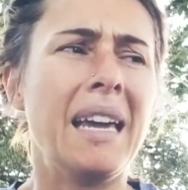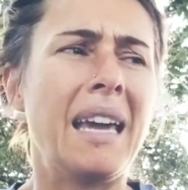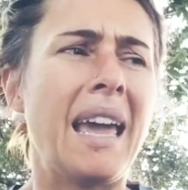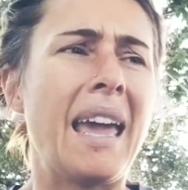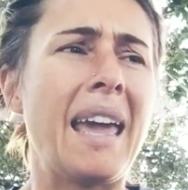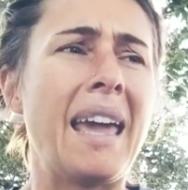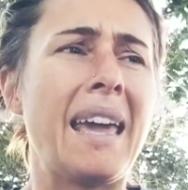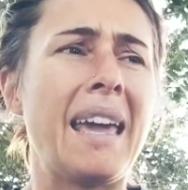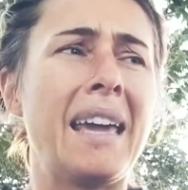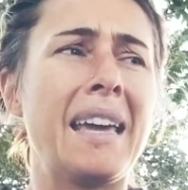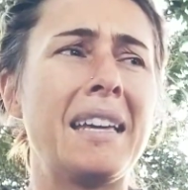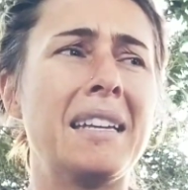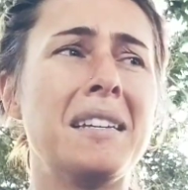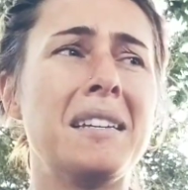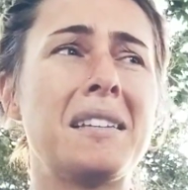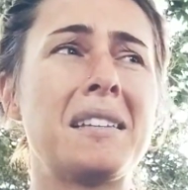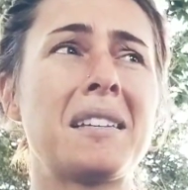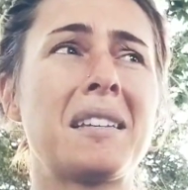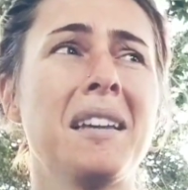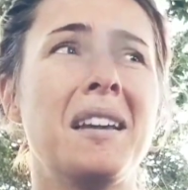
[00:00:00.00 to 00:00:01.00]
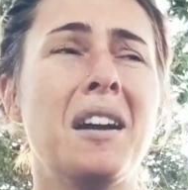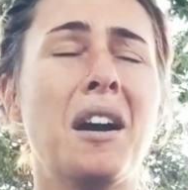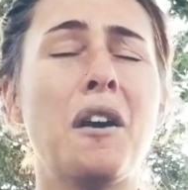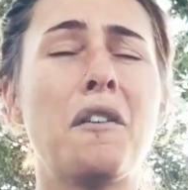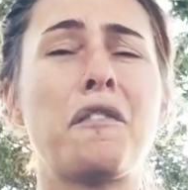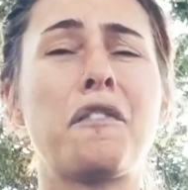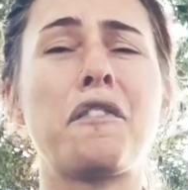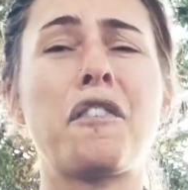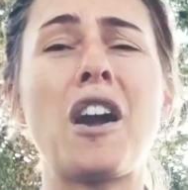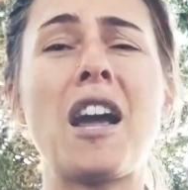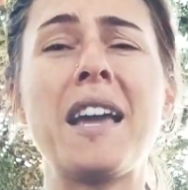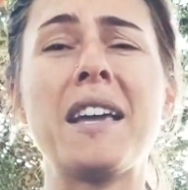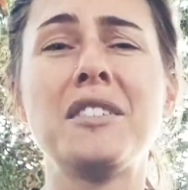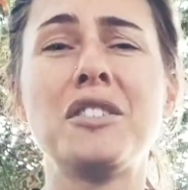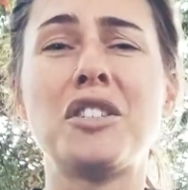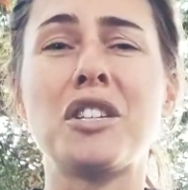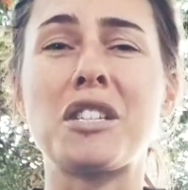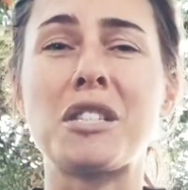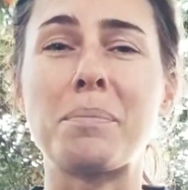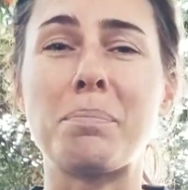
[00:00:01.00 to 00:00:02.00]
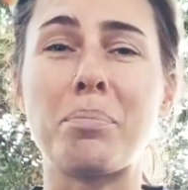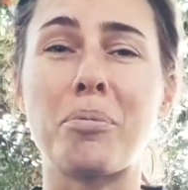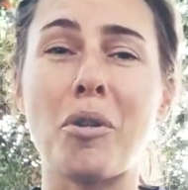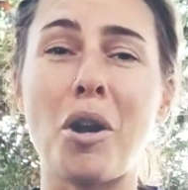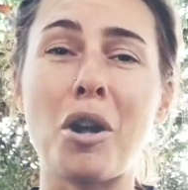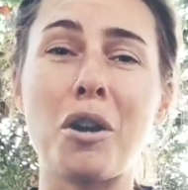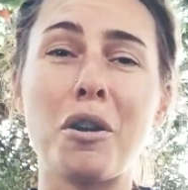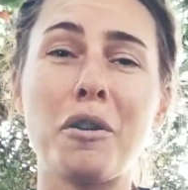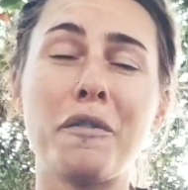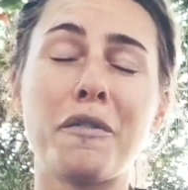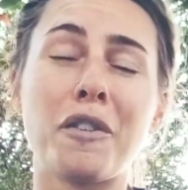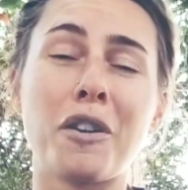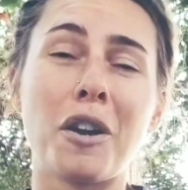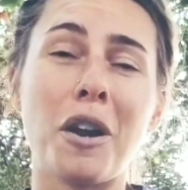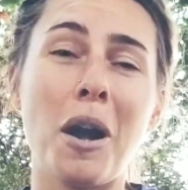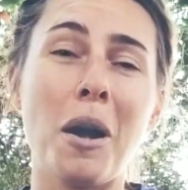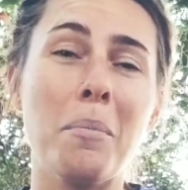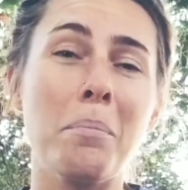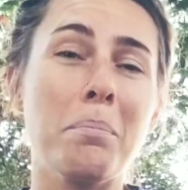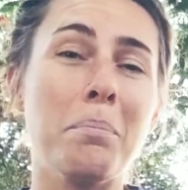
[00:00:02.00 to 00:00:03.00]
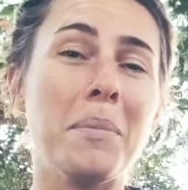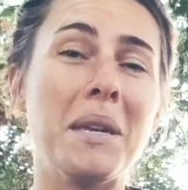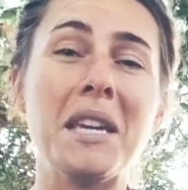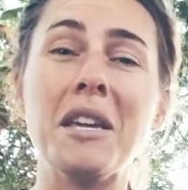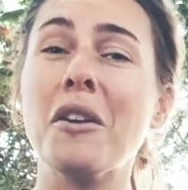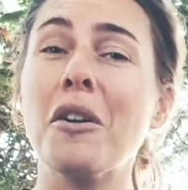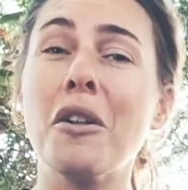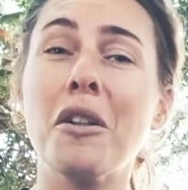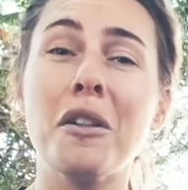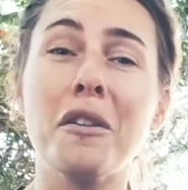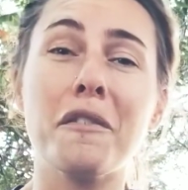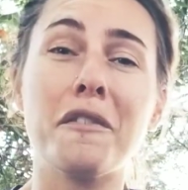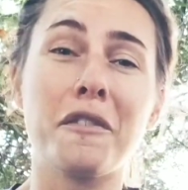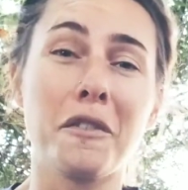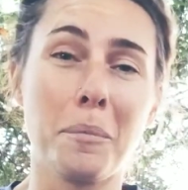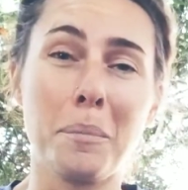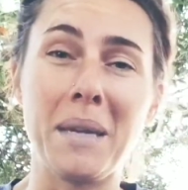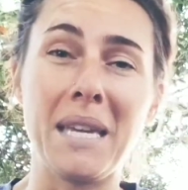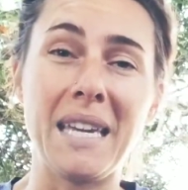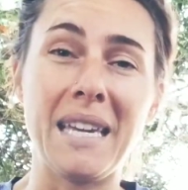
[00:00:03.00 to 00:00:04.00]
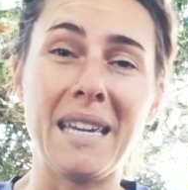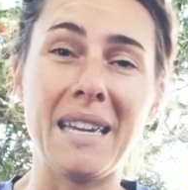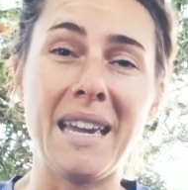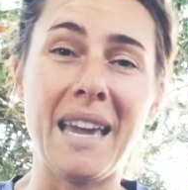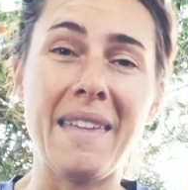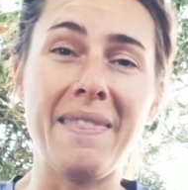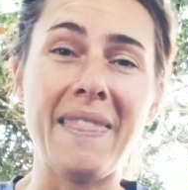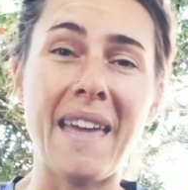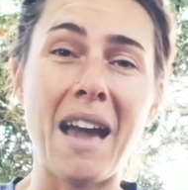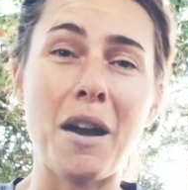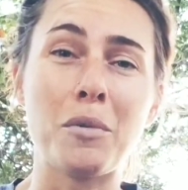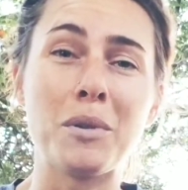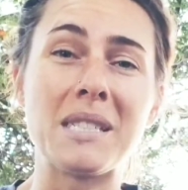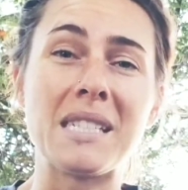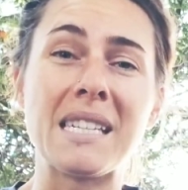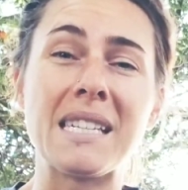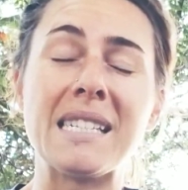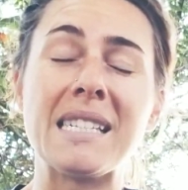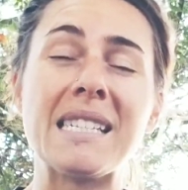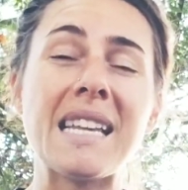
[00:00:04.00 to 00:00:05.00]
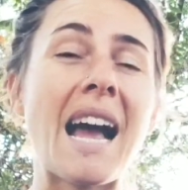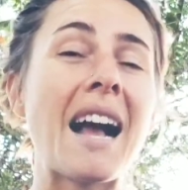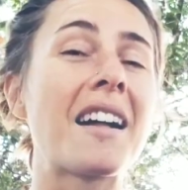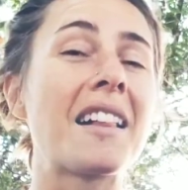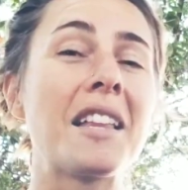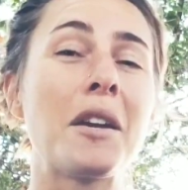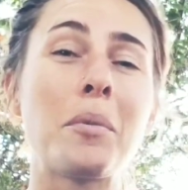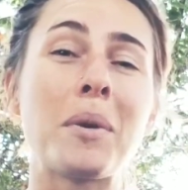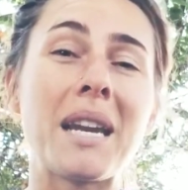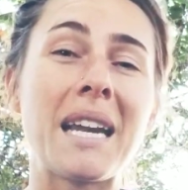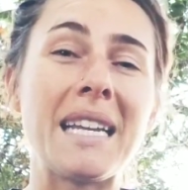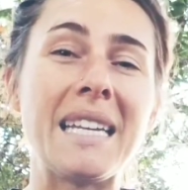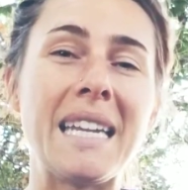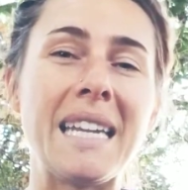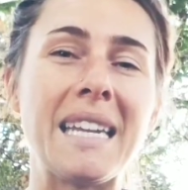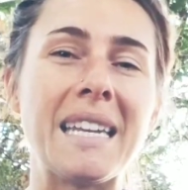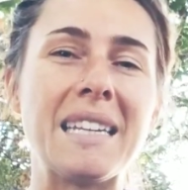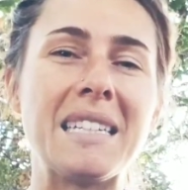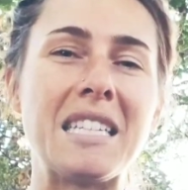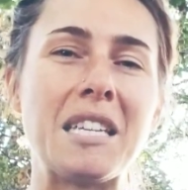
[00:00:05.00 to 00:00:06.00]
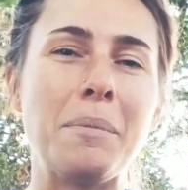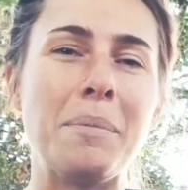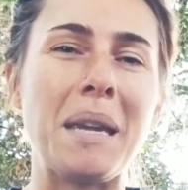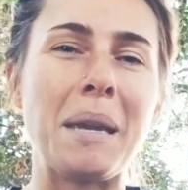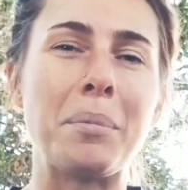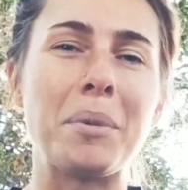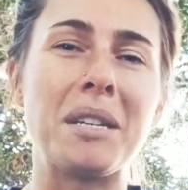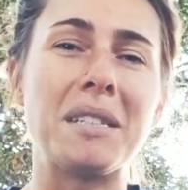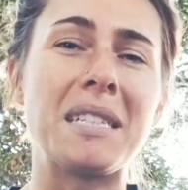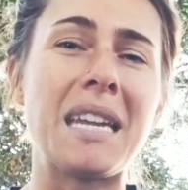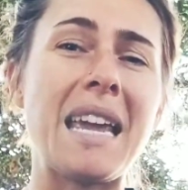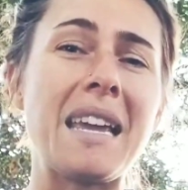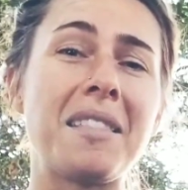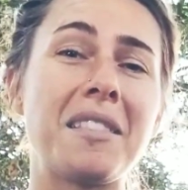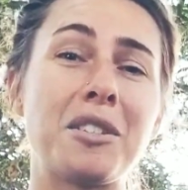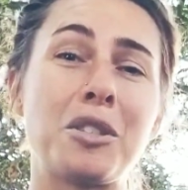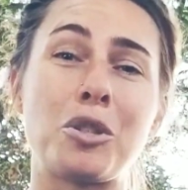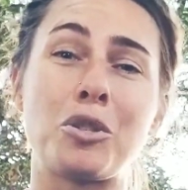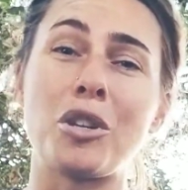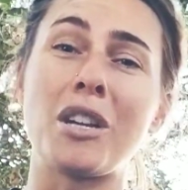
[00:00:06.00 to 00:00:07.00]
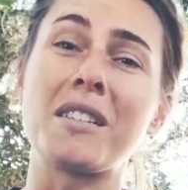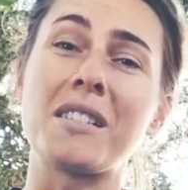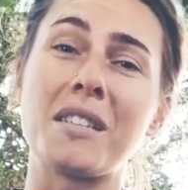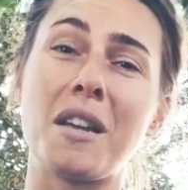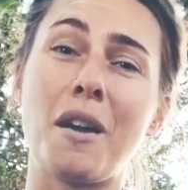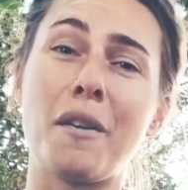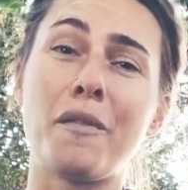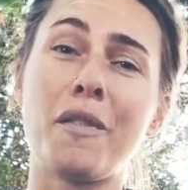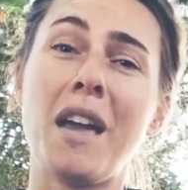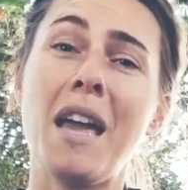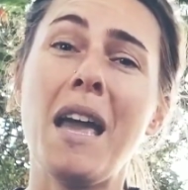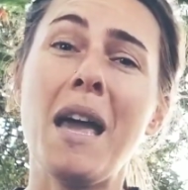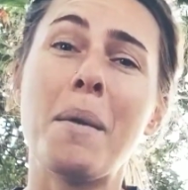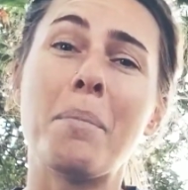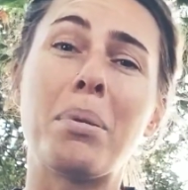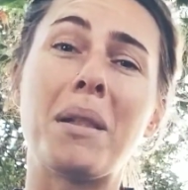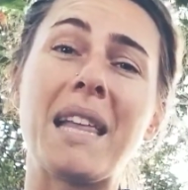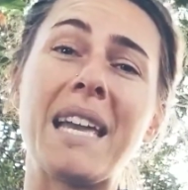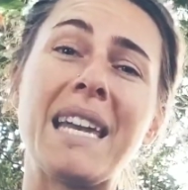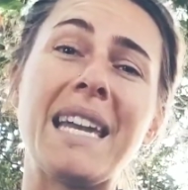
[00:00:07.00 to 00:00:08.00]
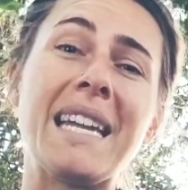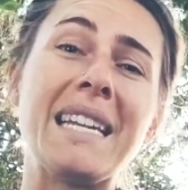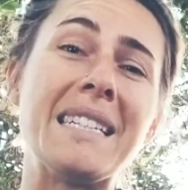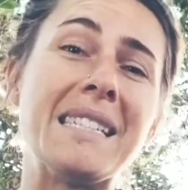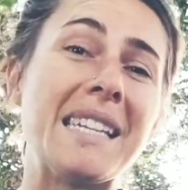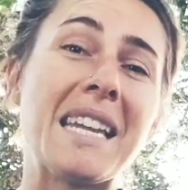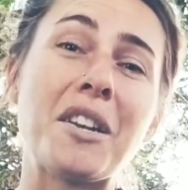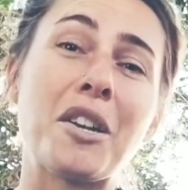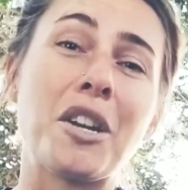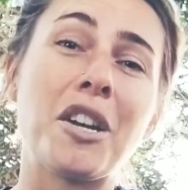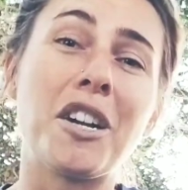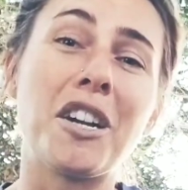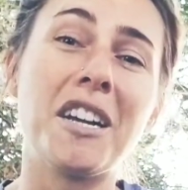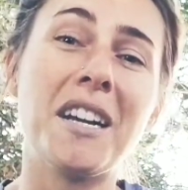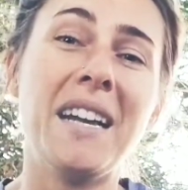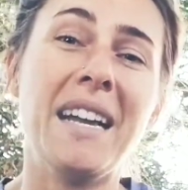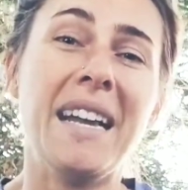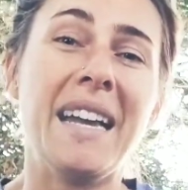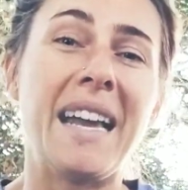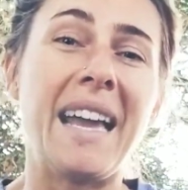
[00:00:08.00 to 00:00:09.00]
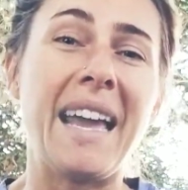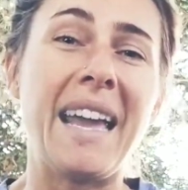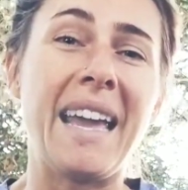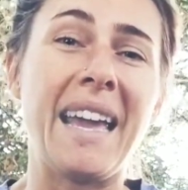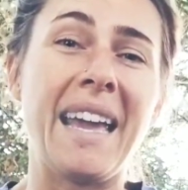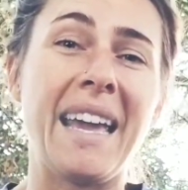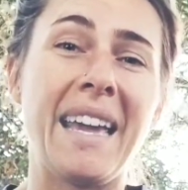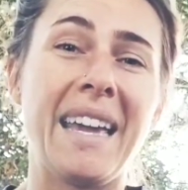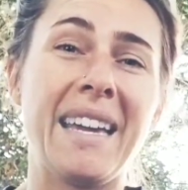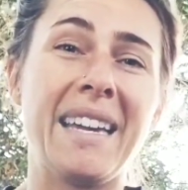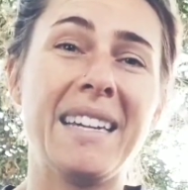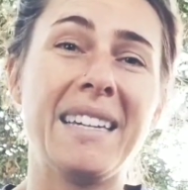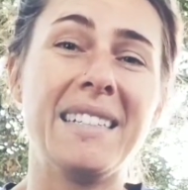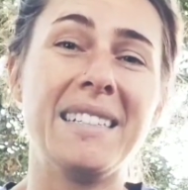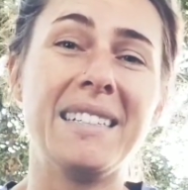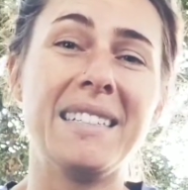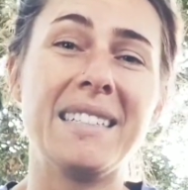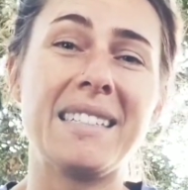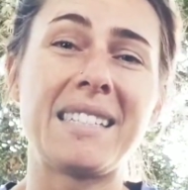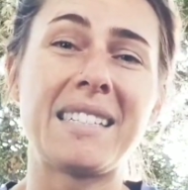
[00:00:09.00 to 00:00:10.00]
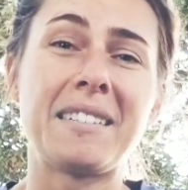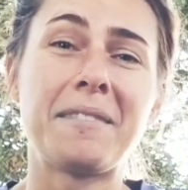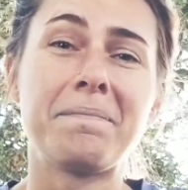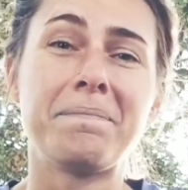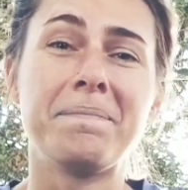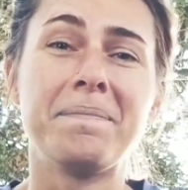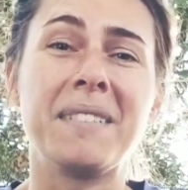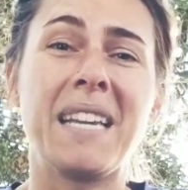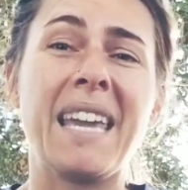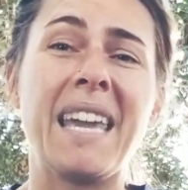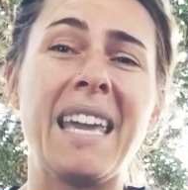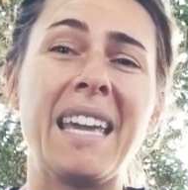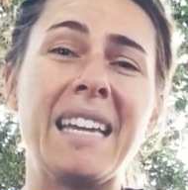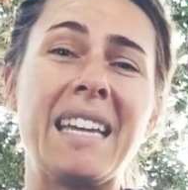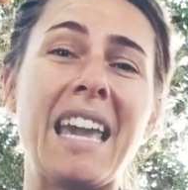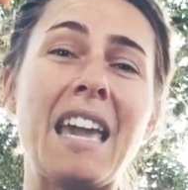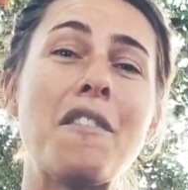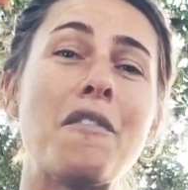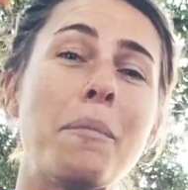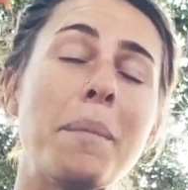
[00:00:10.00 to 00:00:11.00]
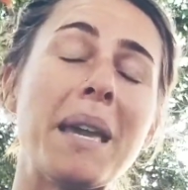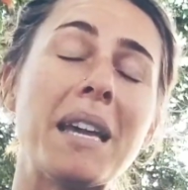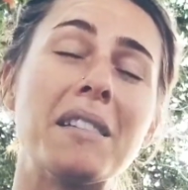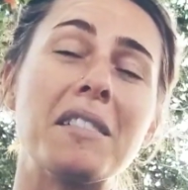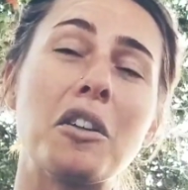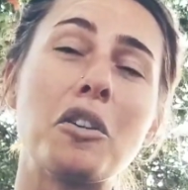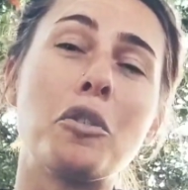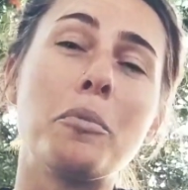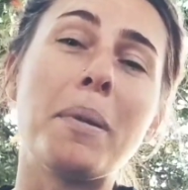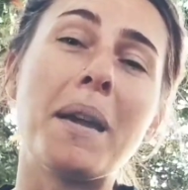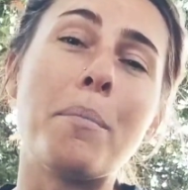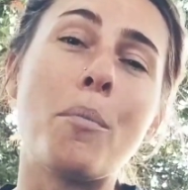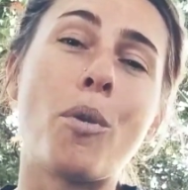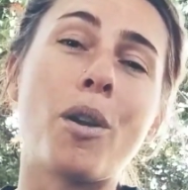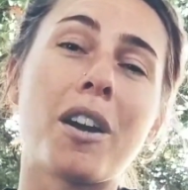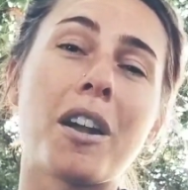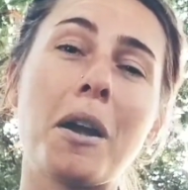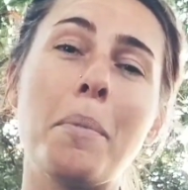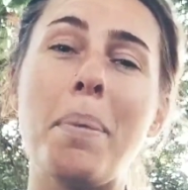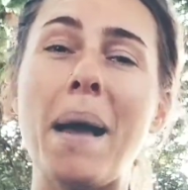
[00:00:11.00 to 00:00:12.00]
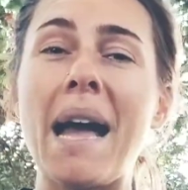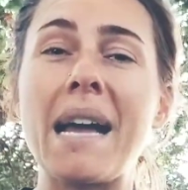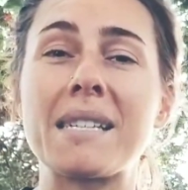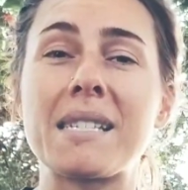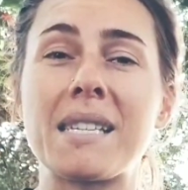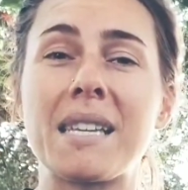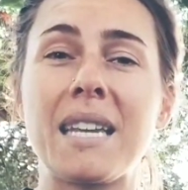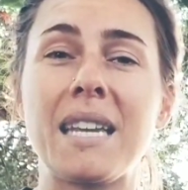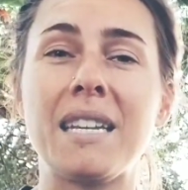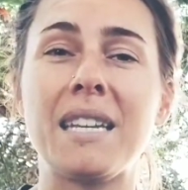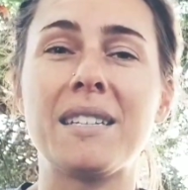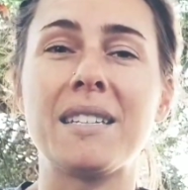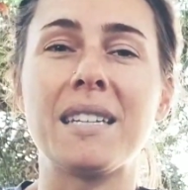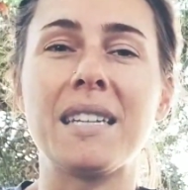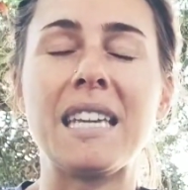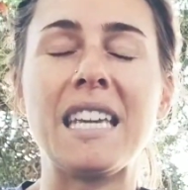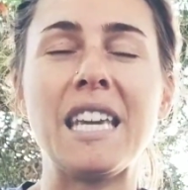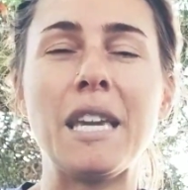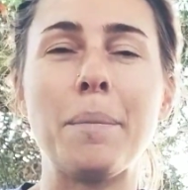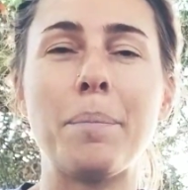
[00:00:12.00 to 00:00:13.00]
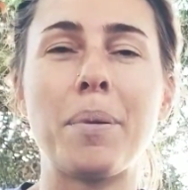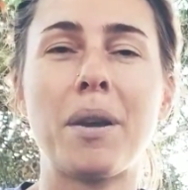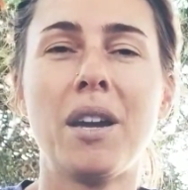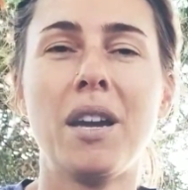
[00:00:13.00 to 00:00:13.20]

and a friend just brought over a meal for me, and that was exactly what I needed to be able to take the stress off planning dinner, and it gave me a little bit more capacity to keep